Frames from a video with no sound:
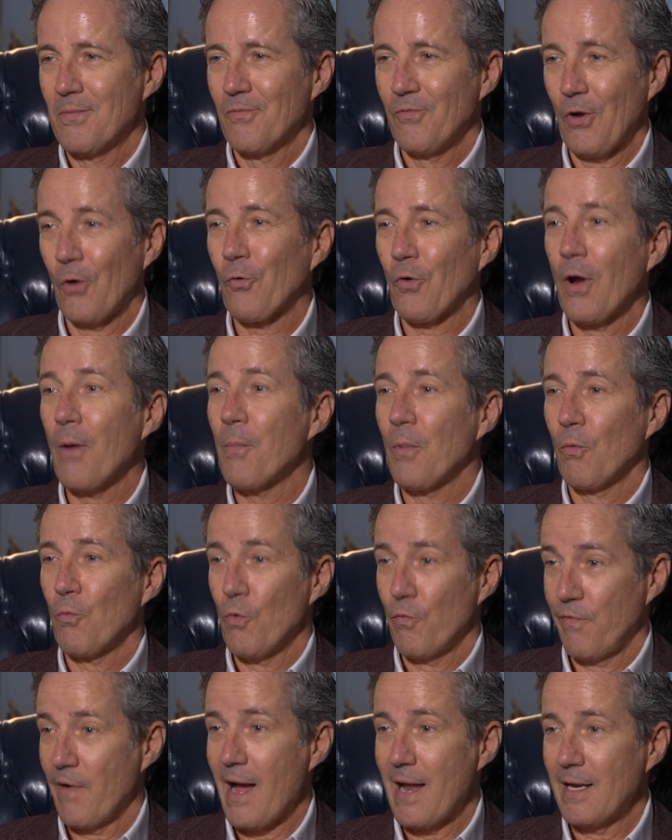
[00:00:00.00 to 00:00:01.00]
government
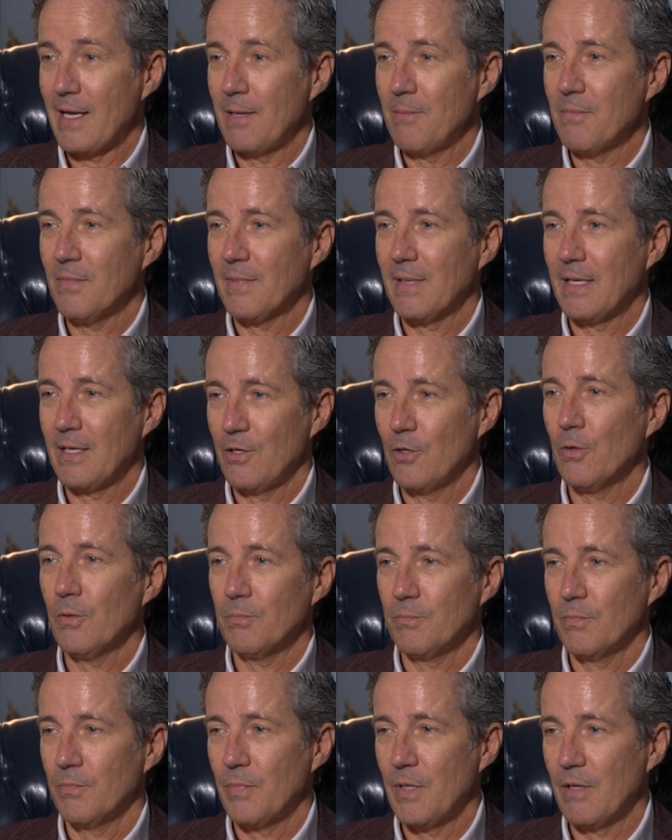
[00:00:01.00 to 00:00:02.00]
will find him, and
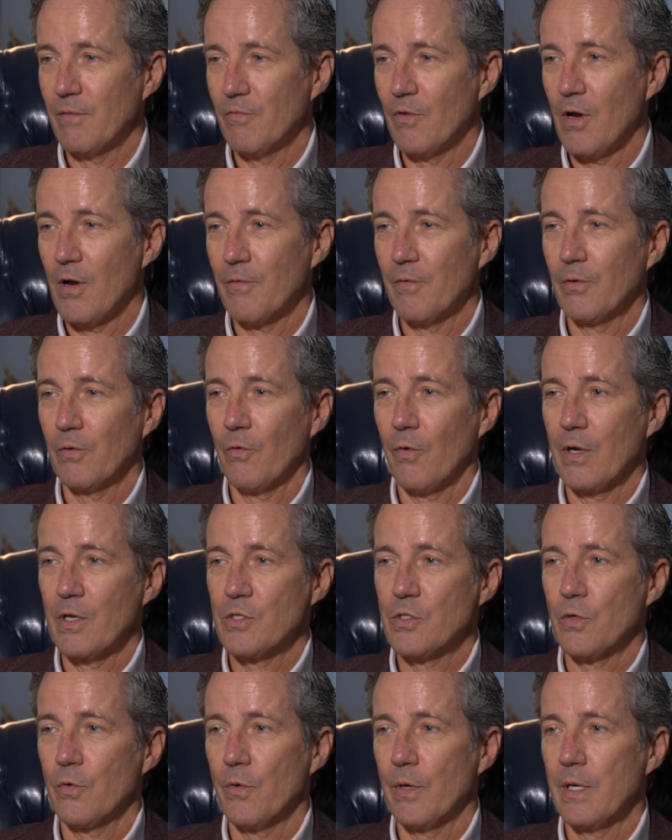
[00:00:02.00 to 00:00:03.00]
he'll be involved in the
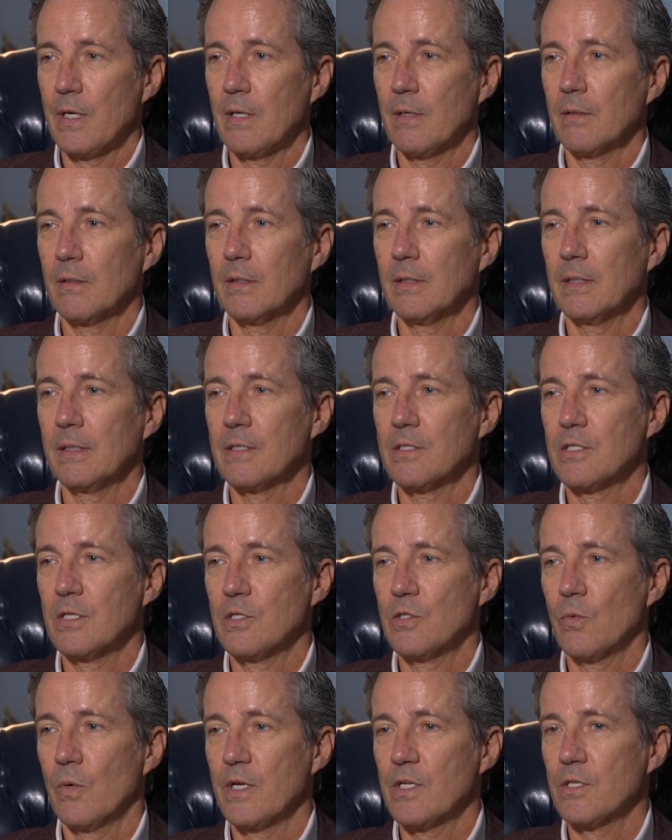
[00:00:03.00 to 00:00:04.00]
grand jury
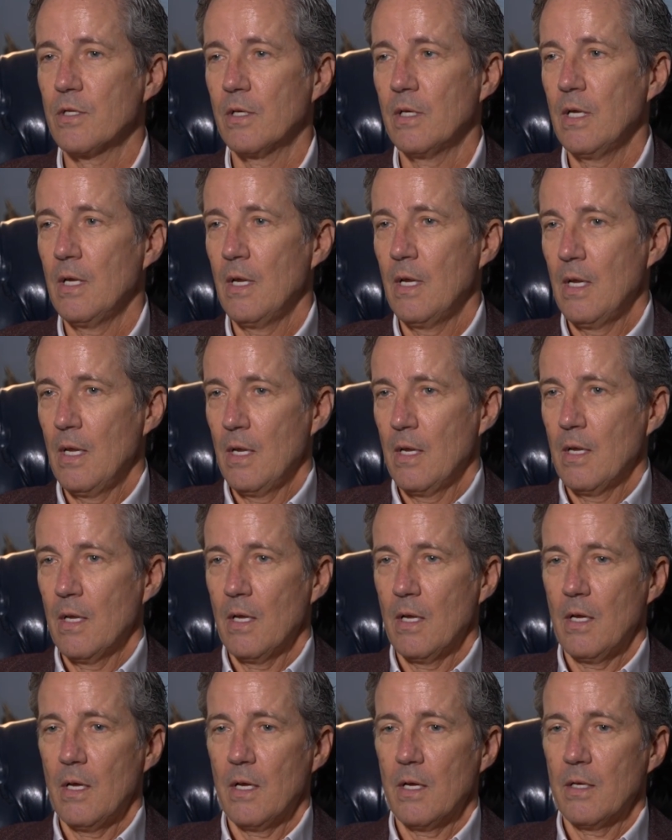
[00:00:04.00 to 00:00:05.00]
situation.
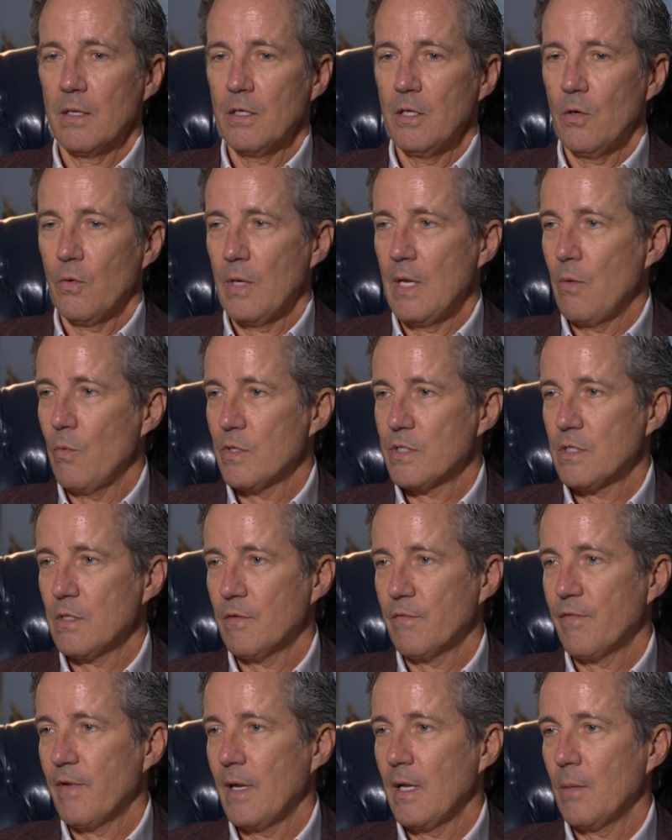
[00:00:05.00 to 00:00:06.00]
You know, he
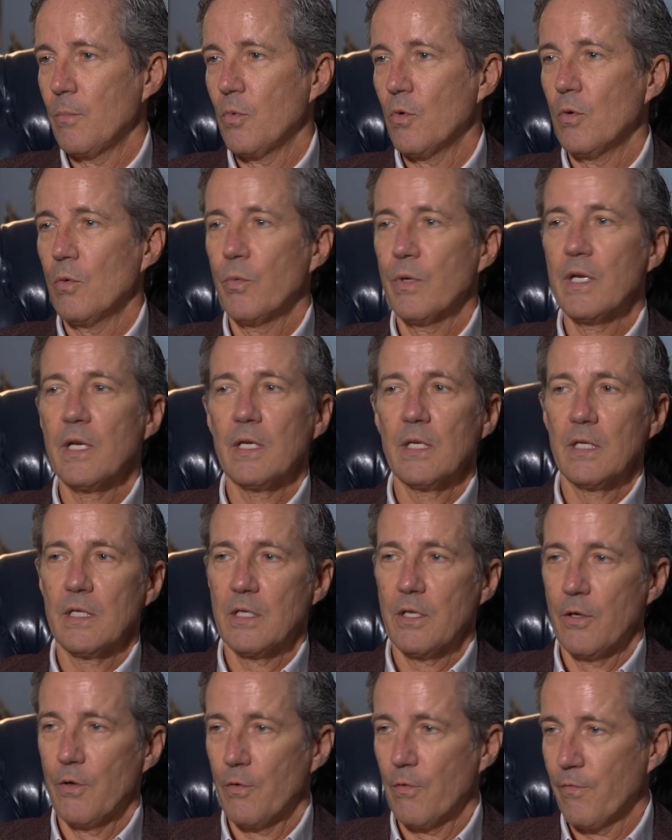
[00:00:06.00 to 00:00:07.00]
wasn't available. We didn't
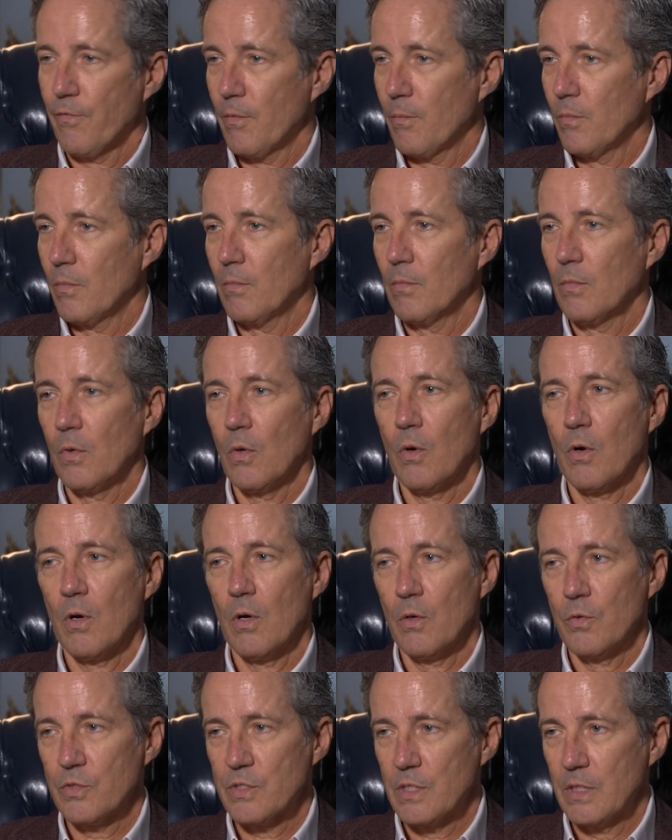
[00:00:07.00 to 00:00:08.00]
get to hear from
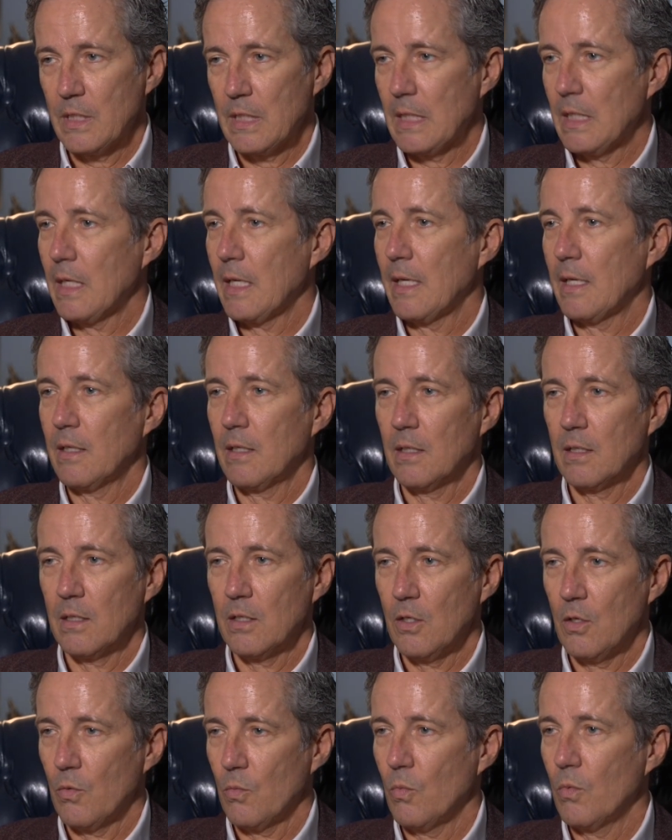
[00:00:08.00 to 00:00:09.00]
Laura Olson, and,
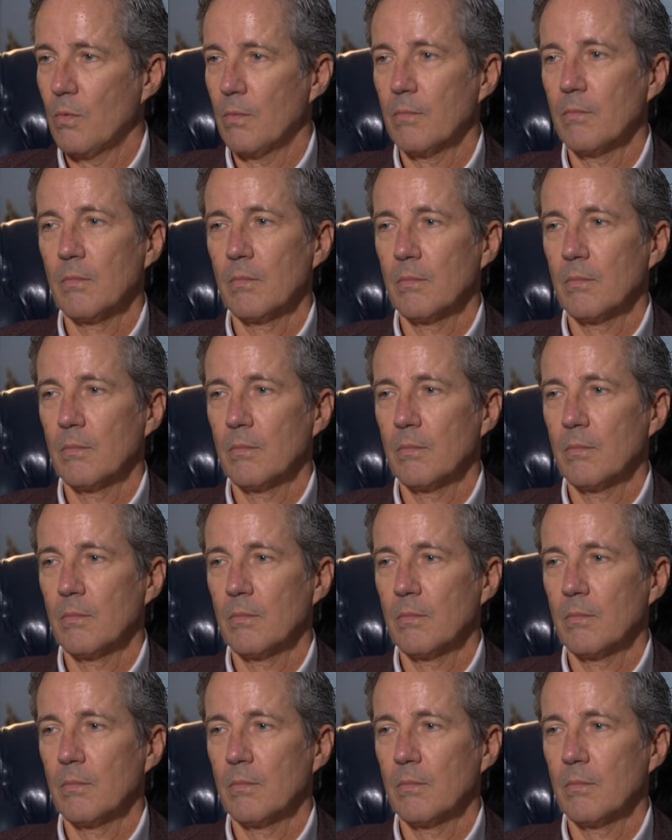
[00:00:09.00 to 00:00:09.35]
you know,